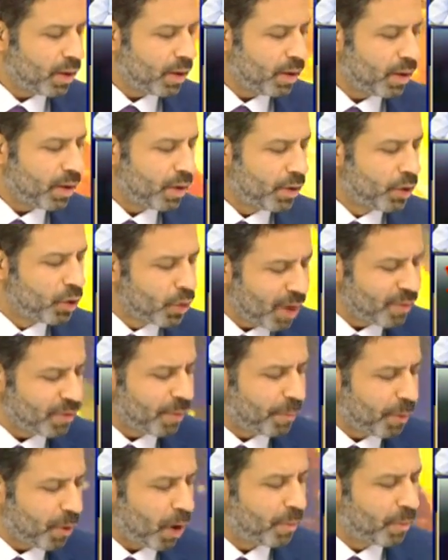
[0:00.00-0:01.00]
do you have a
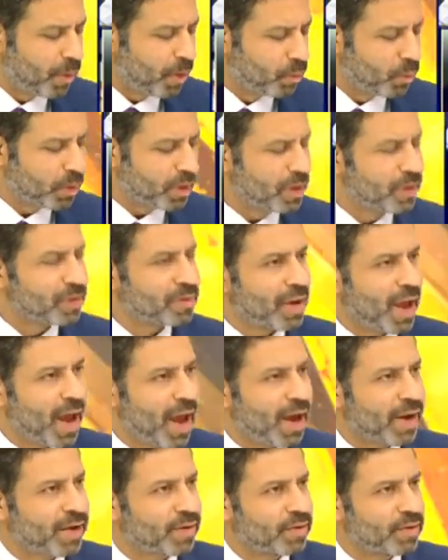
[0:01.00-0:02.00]
problem with this
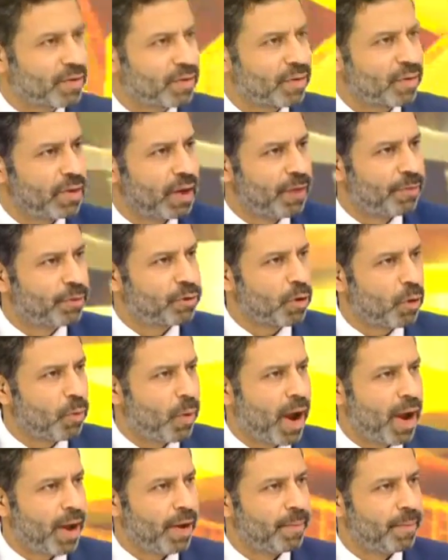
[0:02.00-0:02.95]
act? If so, why?